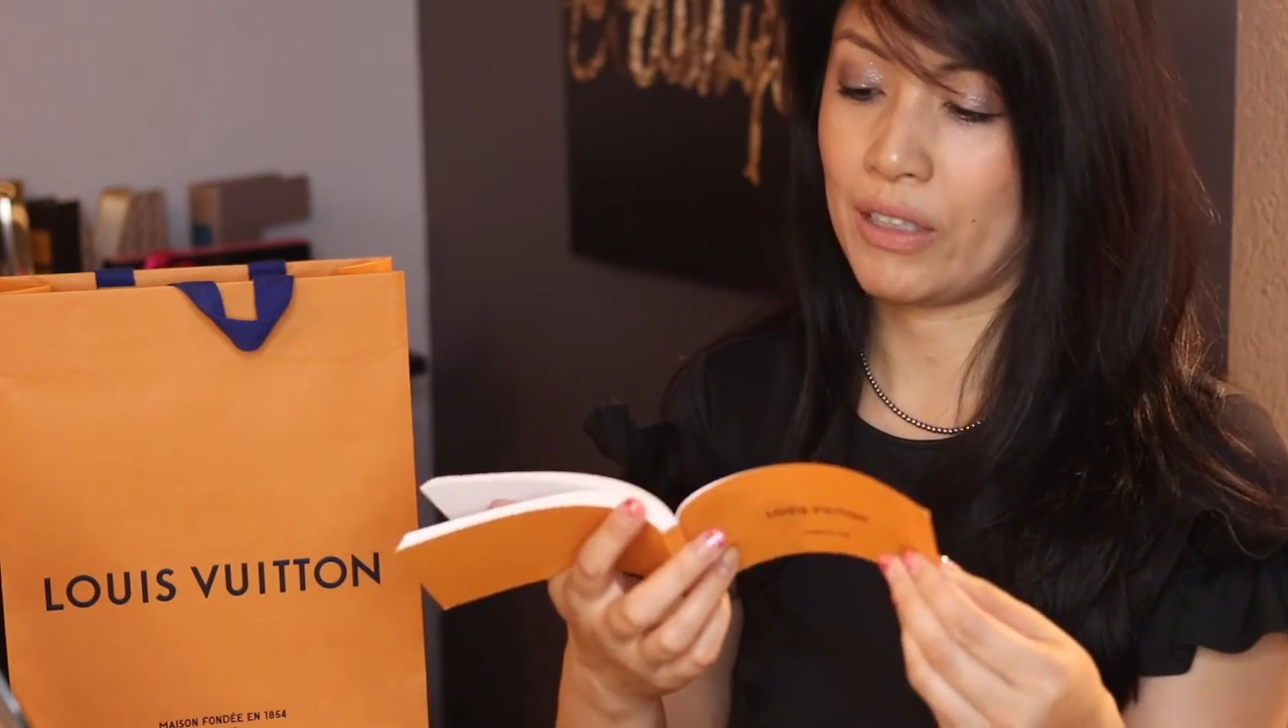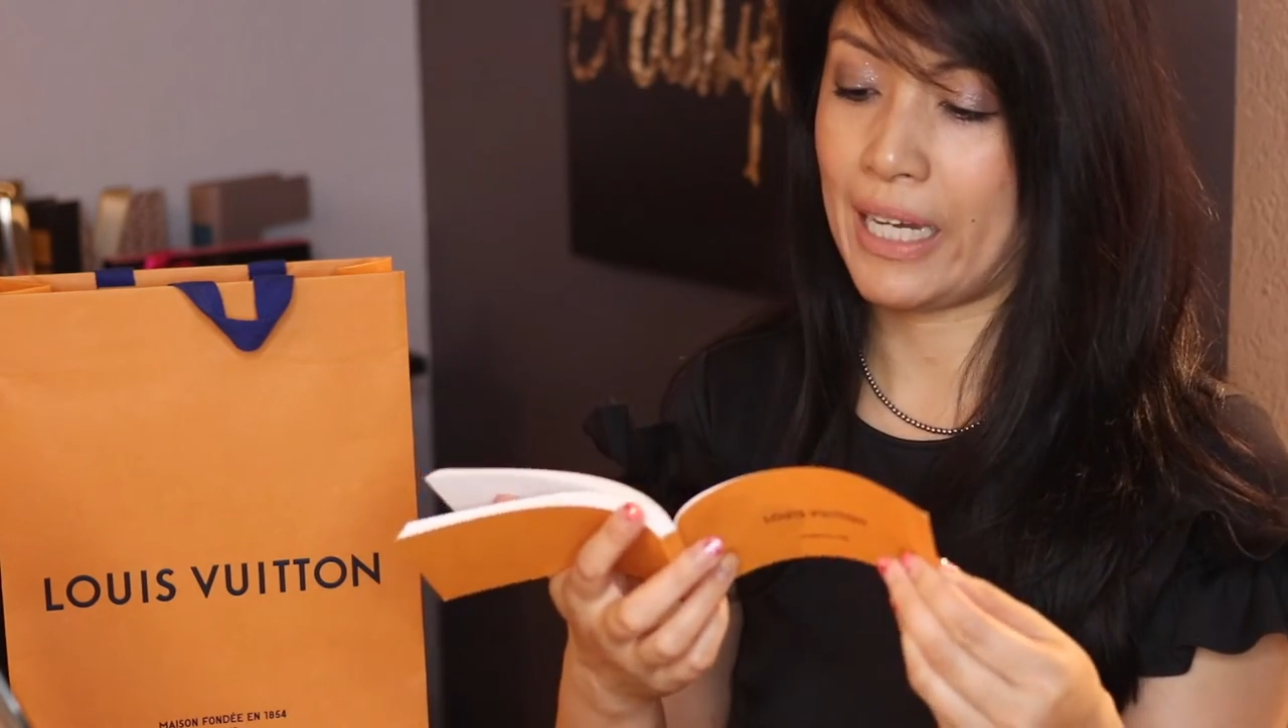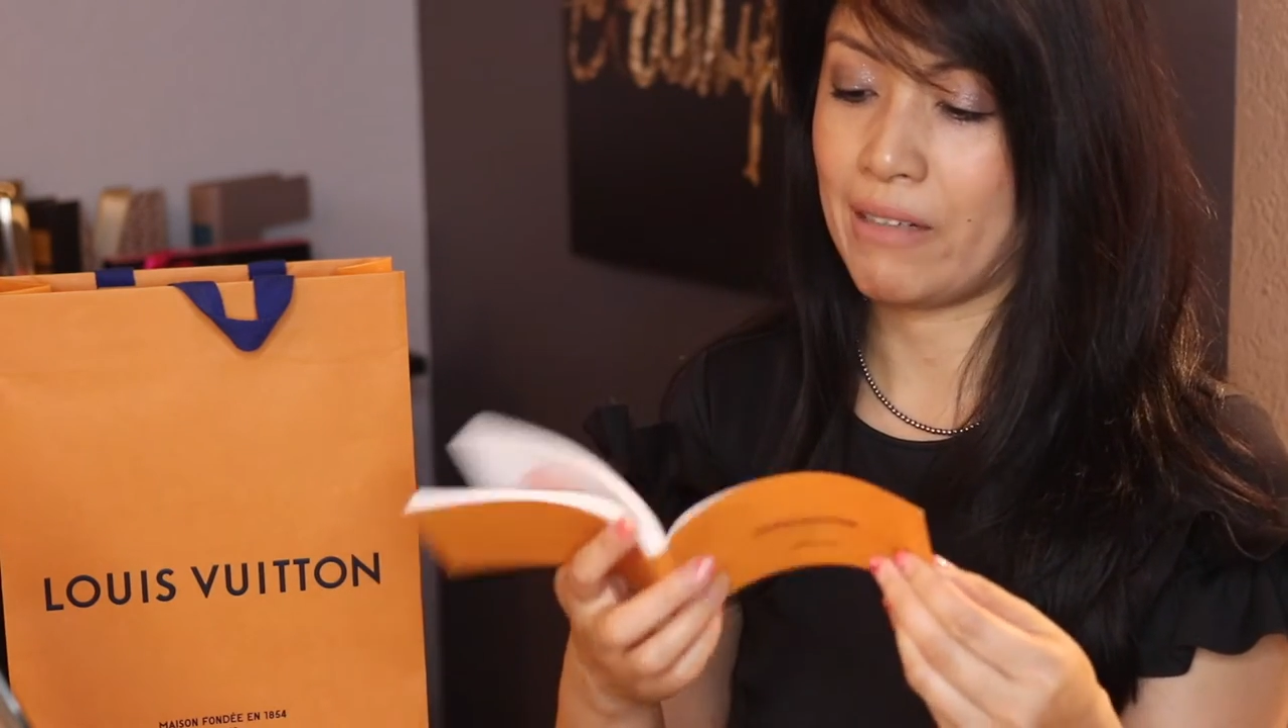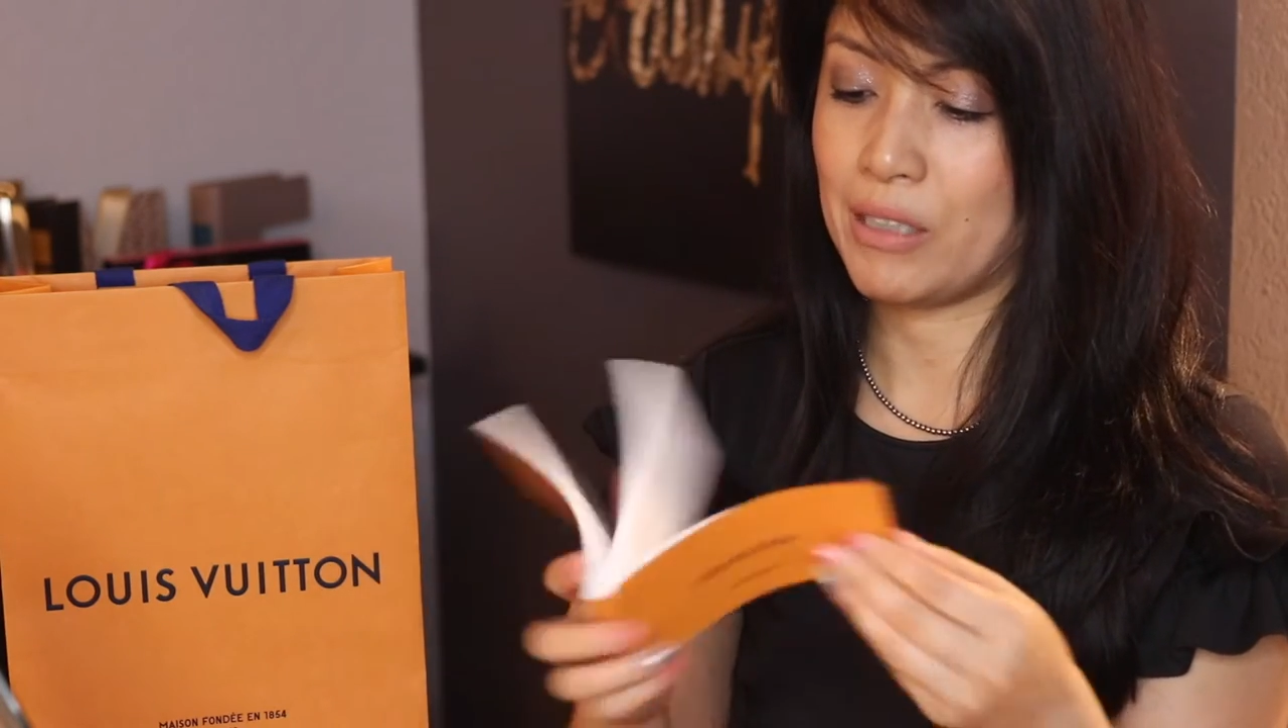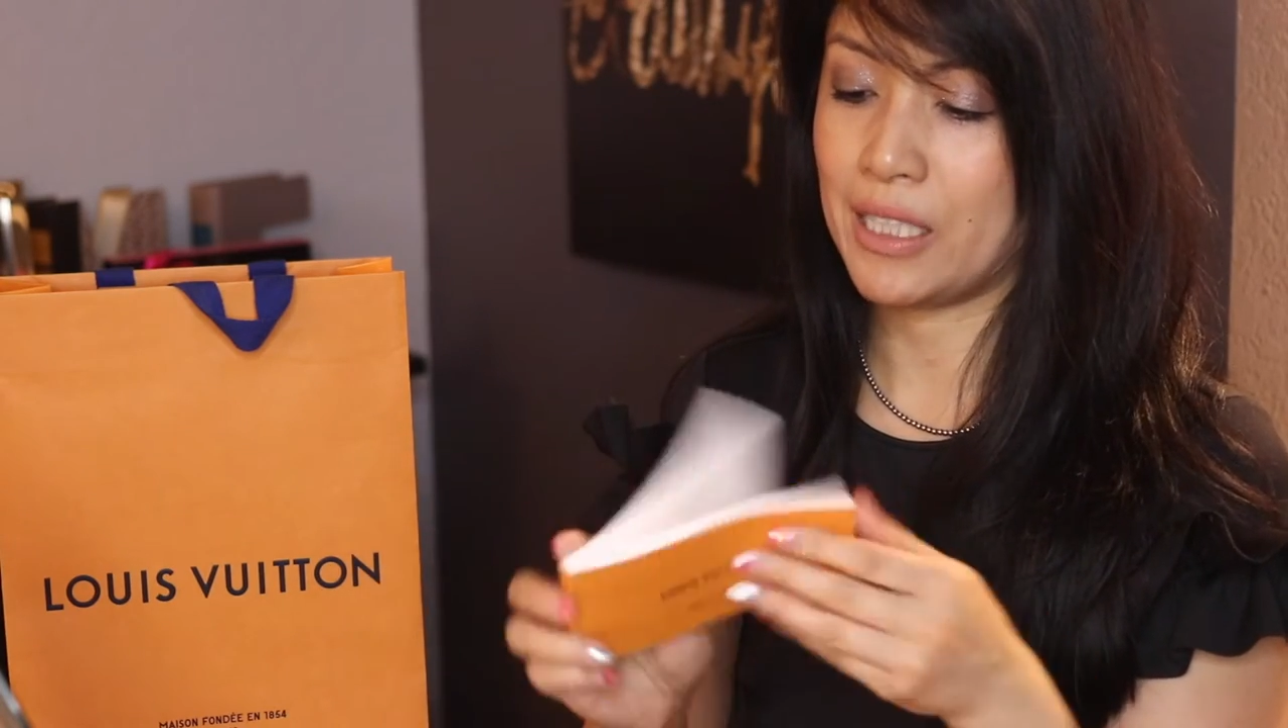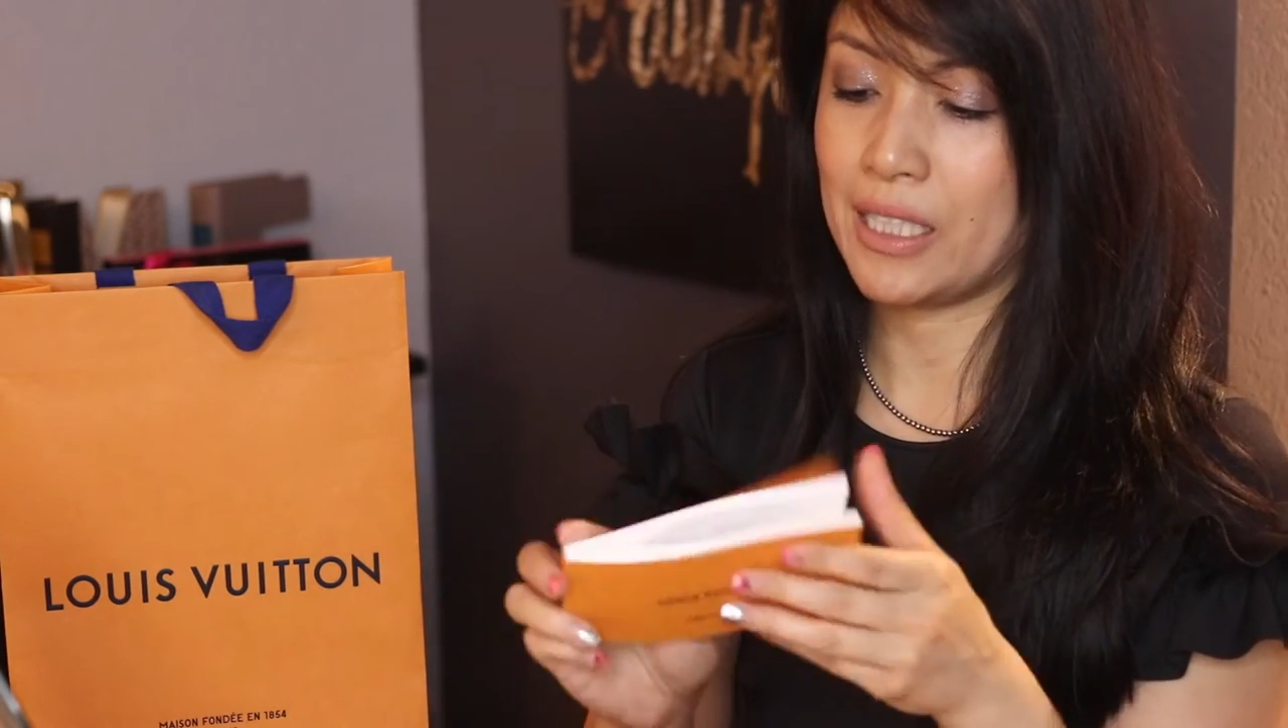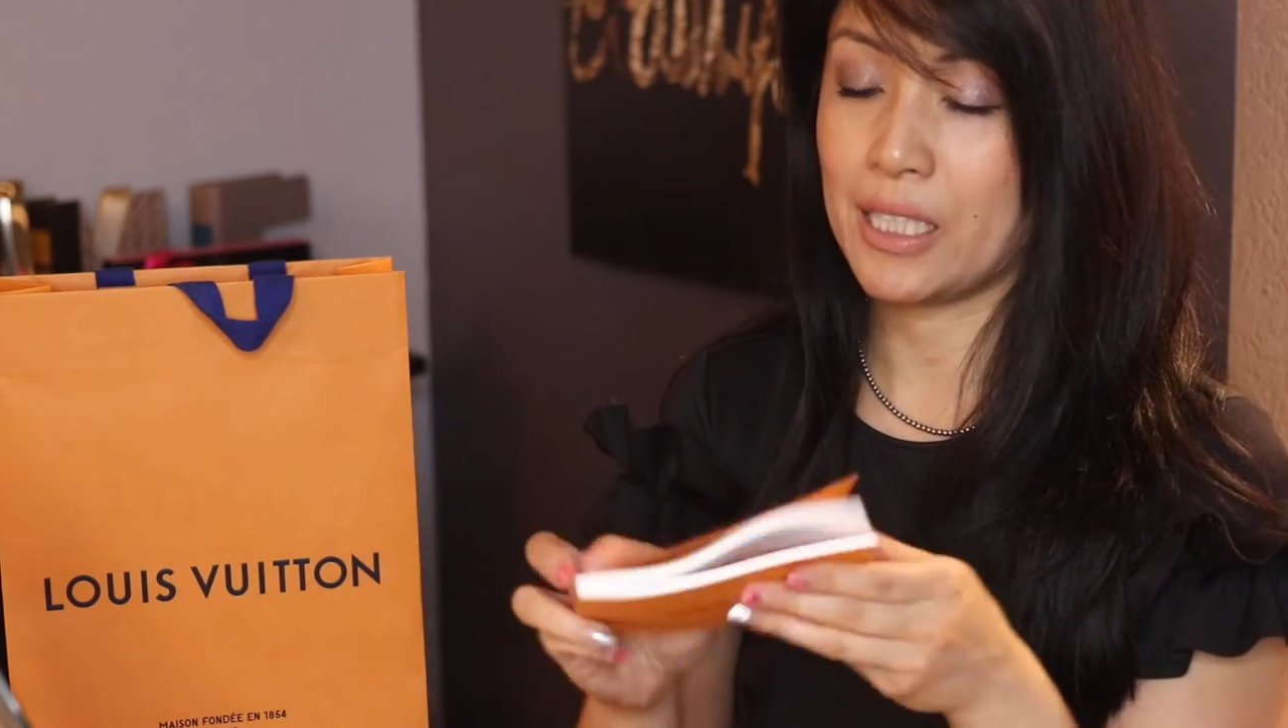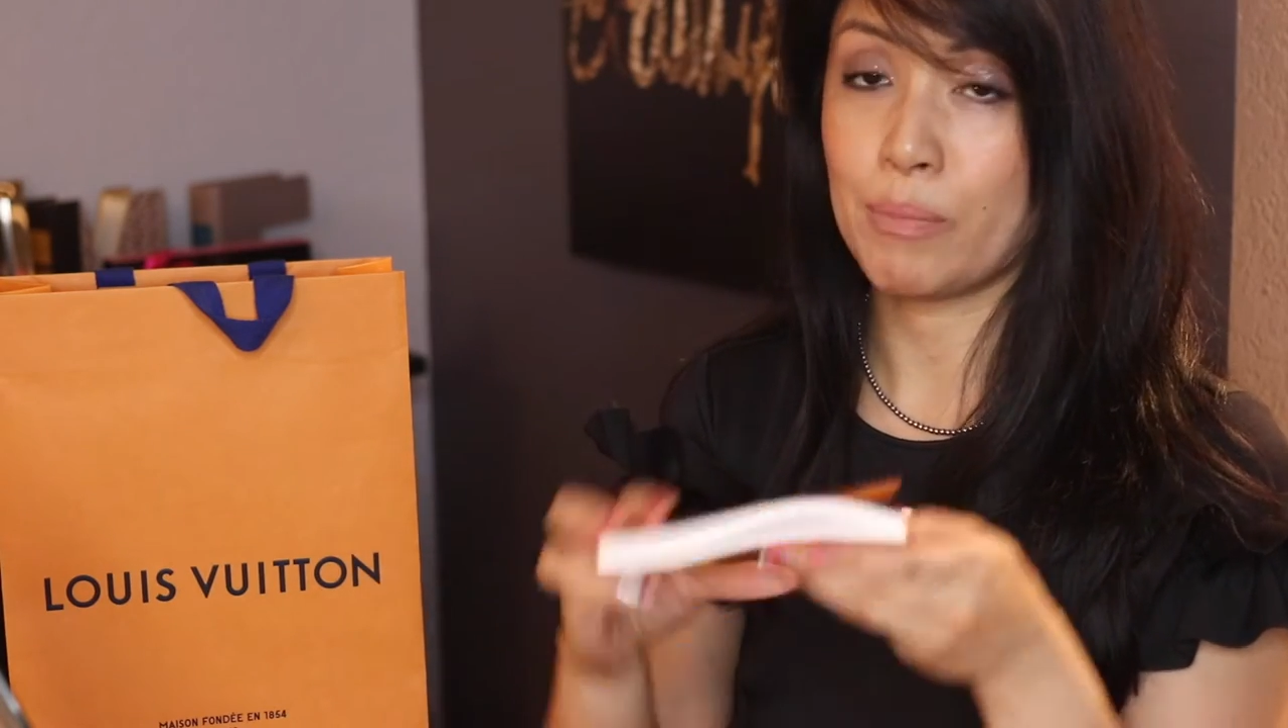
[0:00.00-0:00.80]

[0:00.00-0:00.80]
languages,